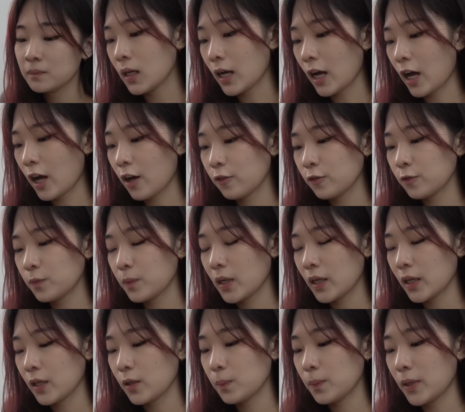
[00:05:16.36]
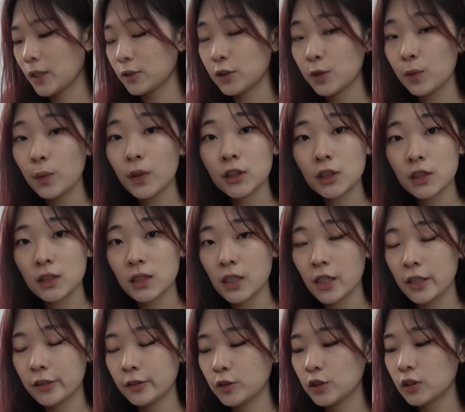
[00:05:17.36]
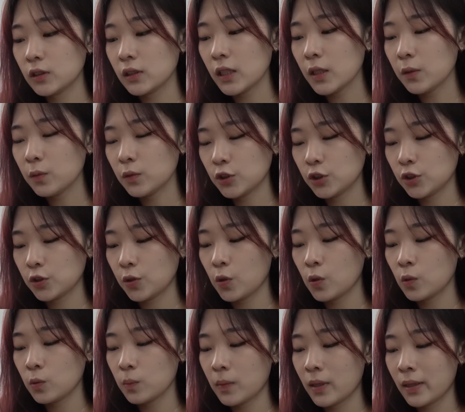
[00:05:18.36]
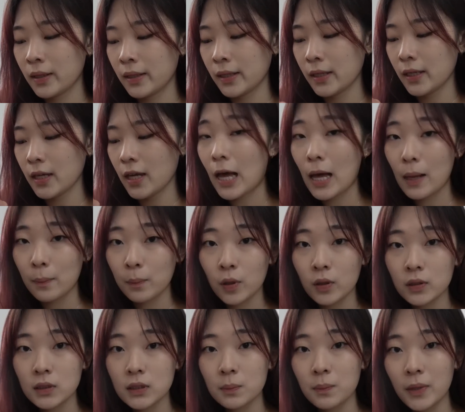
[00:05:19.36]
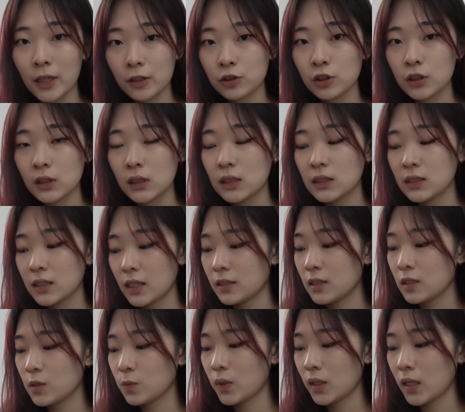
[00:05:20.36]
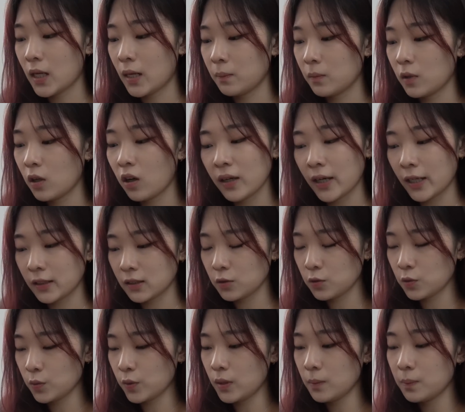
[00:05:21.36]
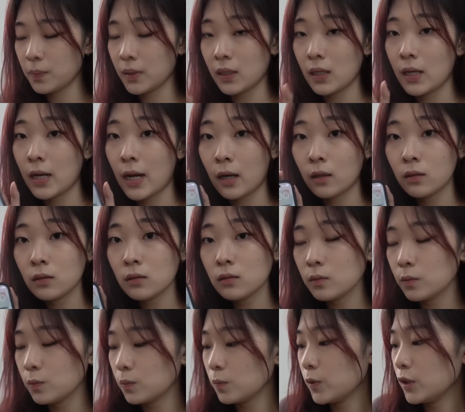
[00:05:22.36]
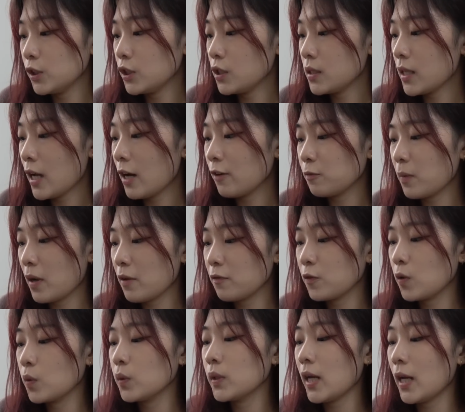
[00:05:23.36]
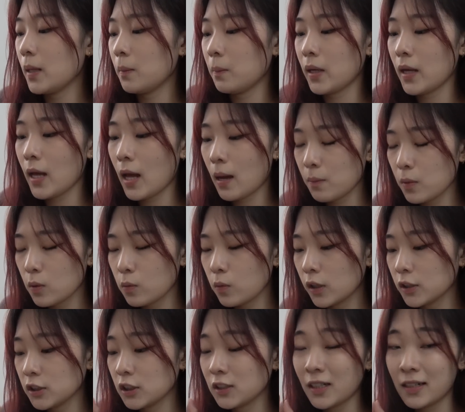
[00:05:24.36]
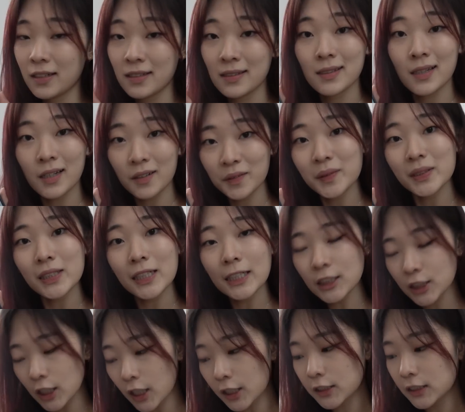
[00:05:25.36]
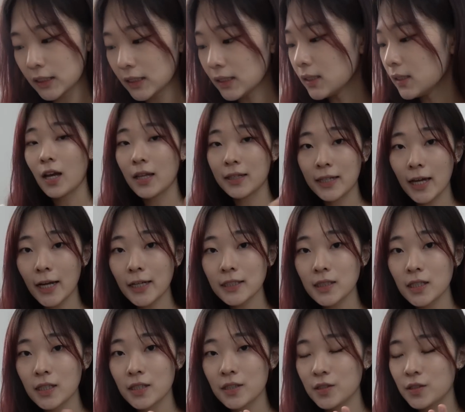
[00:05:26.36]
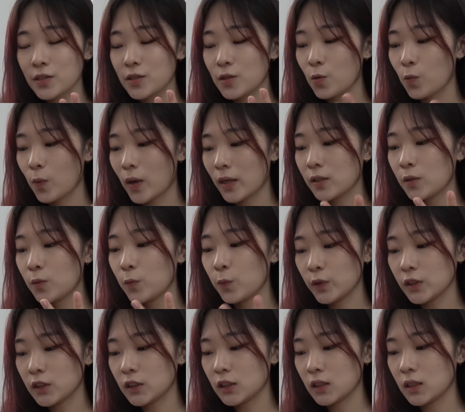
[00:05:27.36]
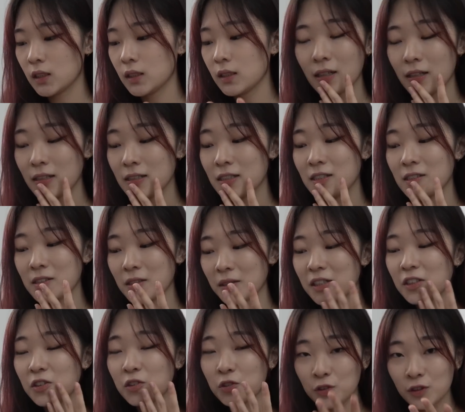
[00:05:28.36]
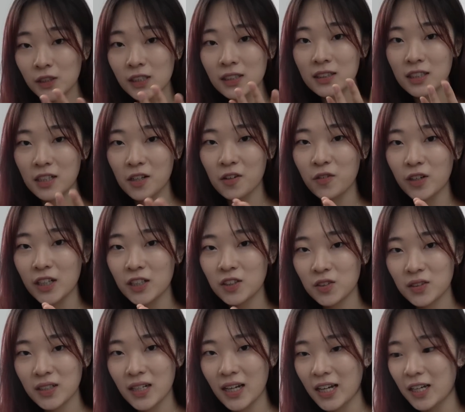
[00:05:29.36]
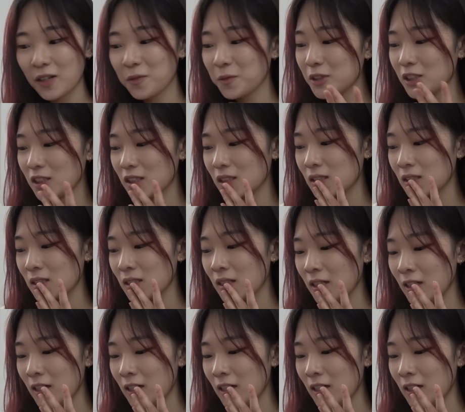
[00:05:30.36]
I have my battery widgets here. Usually it would show my AirPods battery status when I'm connected to it, but now we just have my phone and my Apple Watch that is currently charging. And next is the weather widget. It's 33 today, which is